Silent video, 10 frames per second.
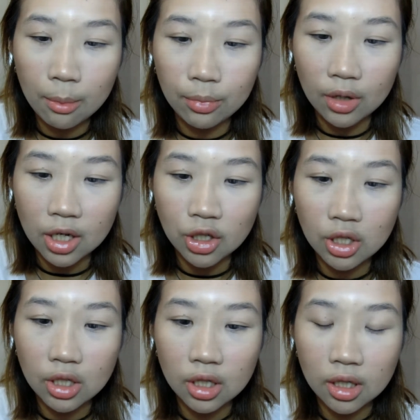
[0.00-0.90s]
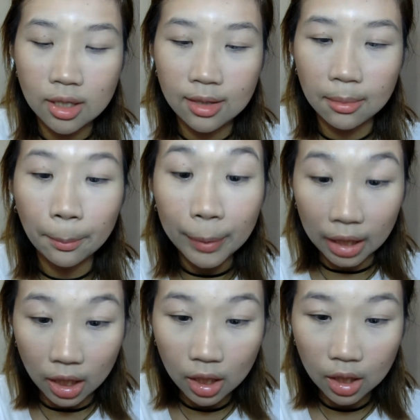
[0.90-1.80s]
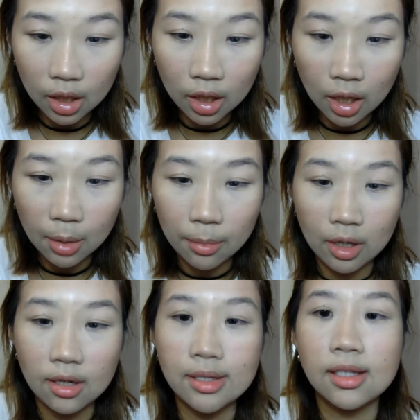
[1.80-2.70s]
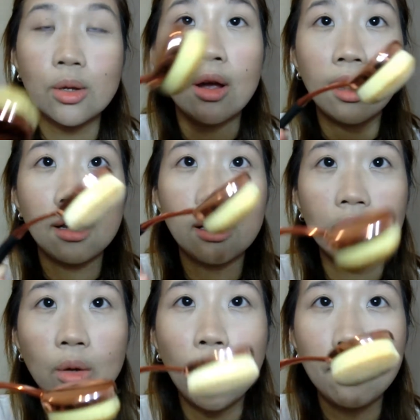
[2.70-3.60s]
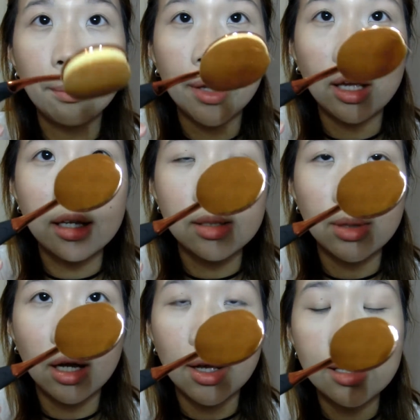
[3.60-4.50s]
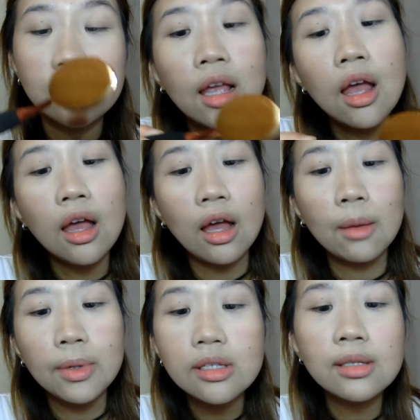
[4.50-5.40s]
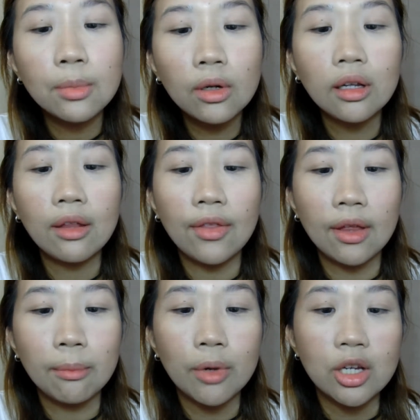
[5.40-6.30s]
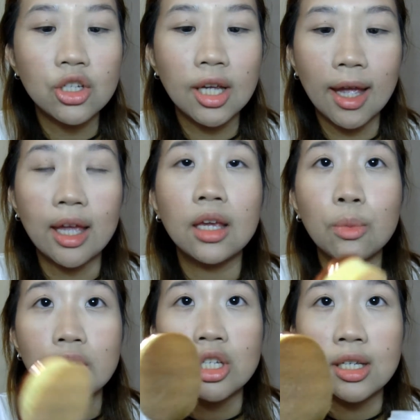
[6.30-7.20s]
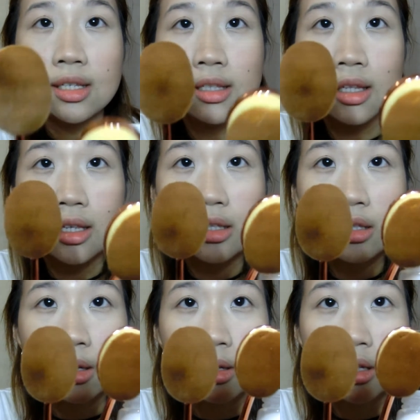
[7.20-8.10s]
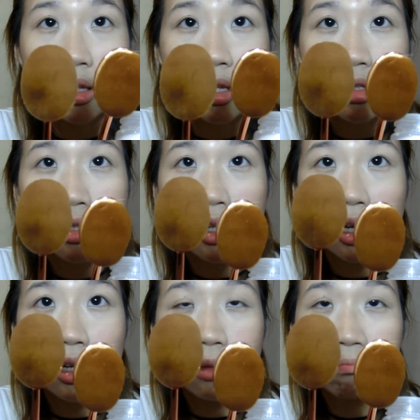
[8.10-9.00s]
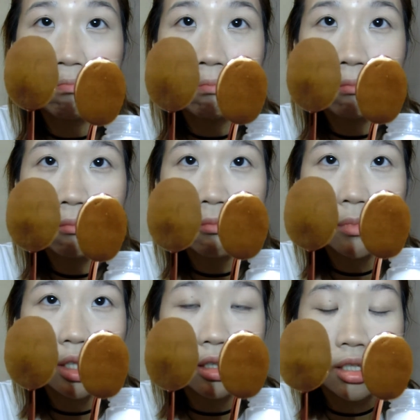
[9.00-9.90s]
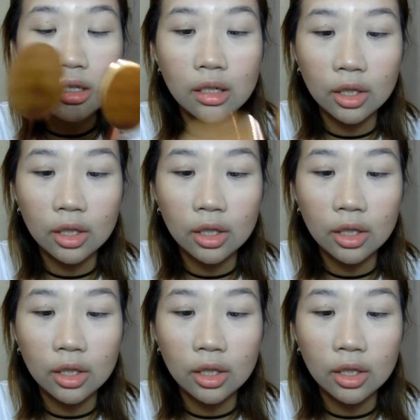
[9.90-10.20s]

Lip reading: Brush B, because it's quite big as well. It's a bit smaller than brush A, which is this, so you can see like just a